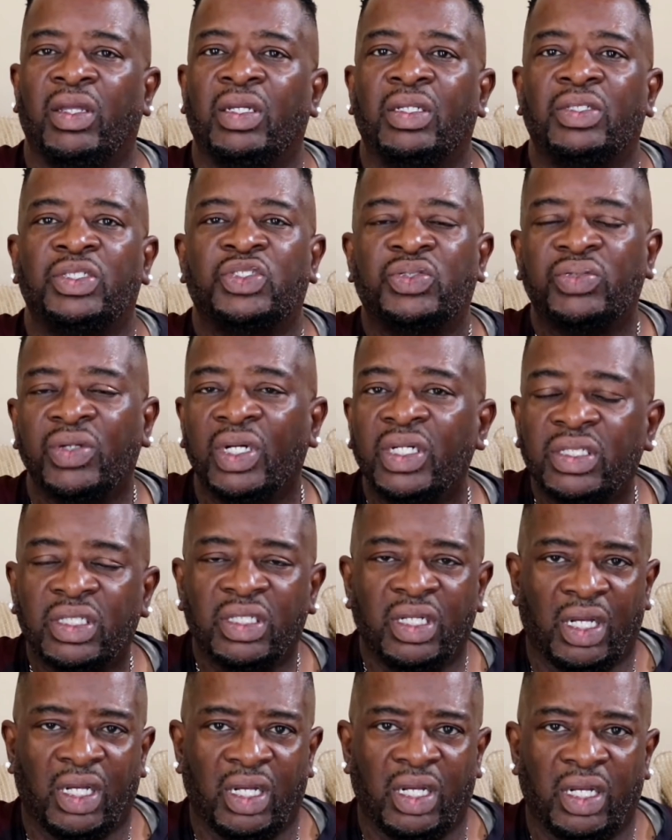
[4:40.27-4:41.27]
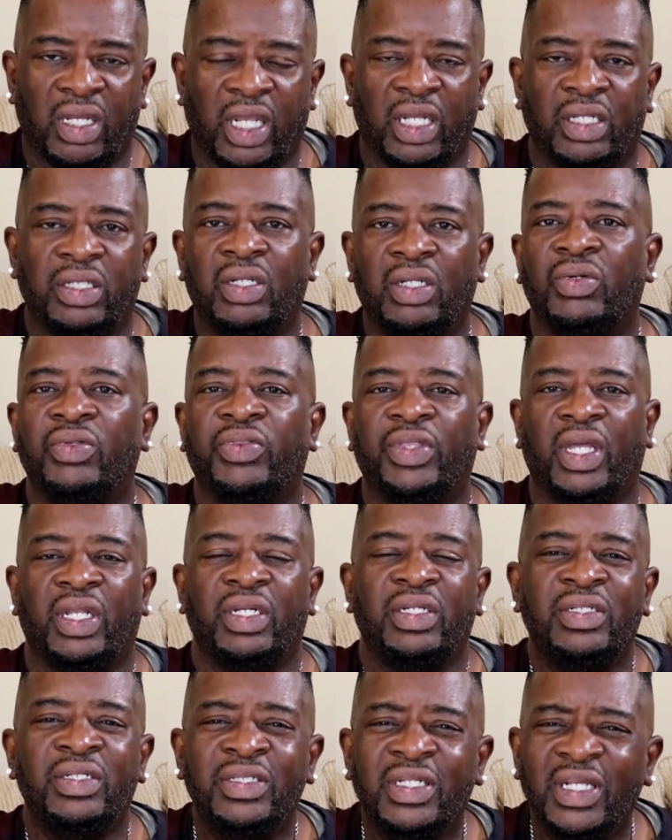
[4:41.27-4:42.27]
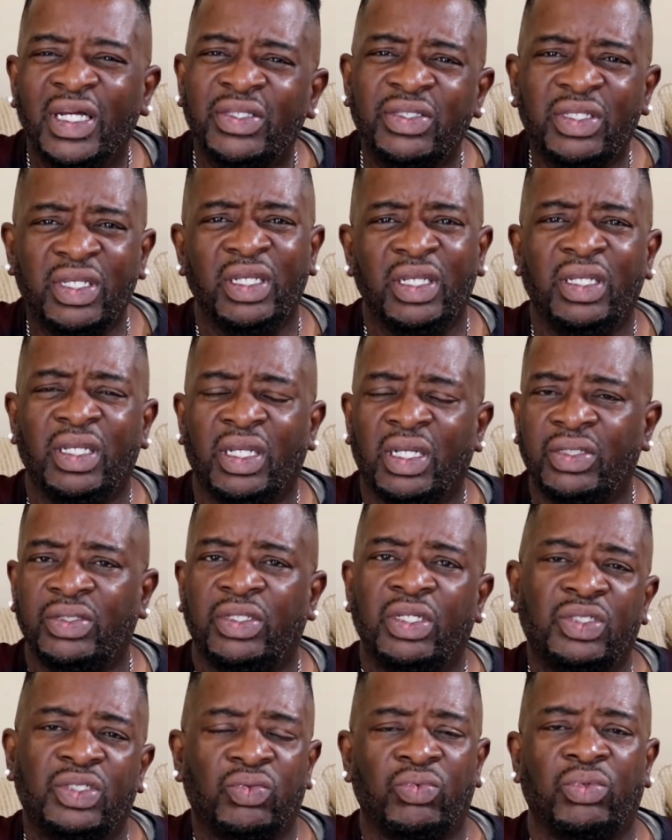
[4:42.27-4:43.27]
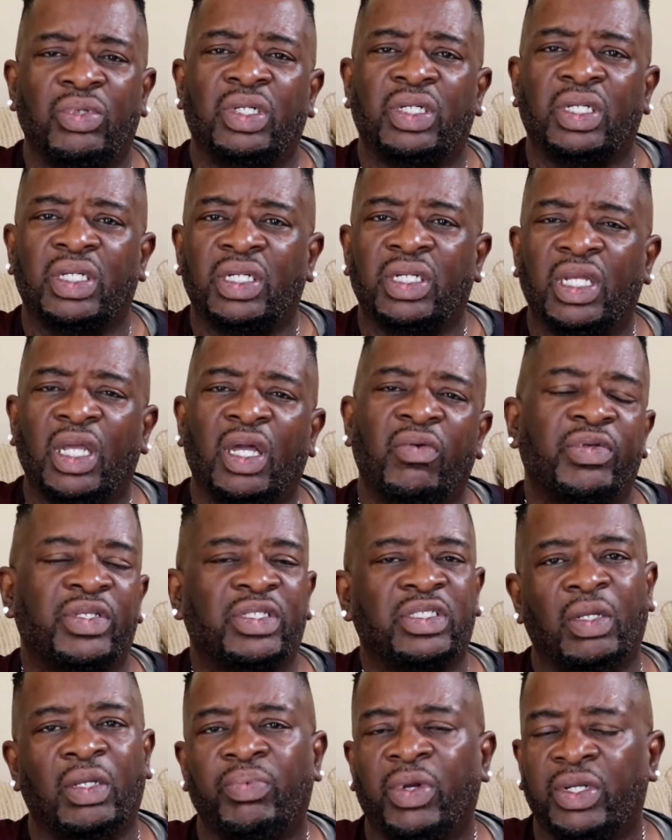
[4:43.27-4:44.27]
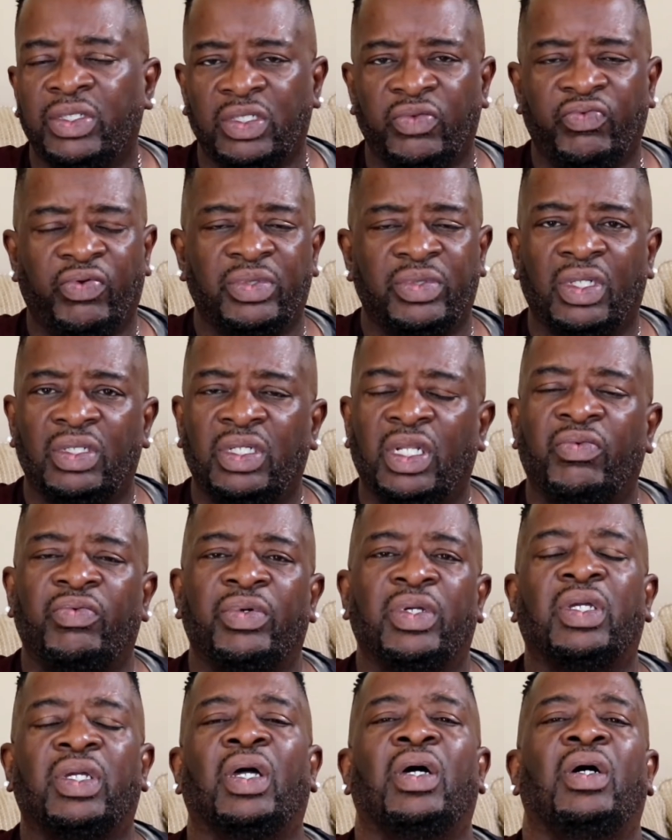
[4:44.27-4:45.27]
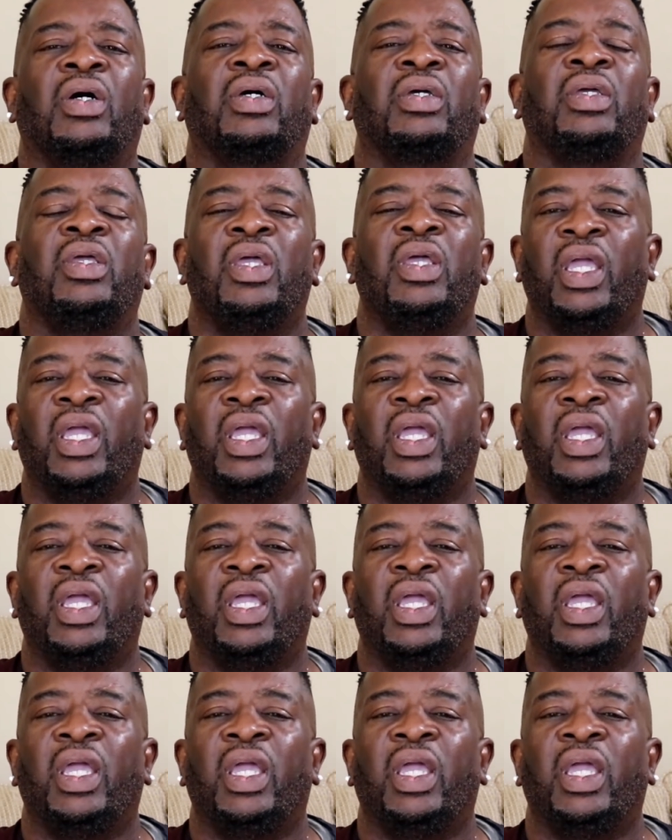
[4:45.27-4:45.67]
trust God, and know that nothing in this world can ever separate you from the love of God.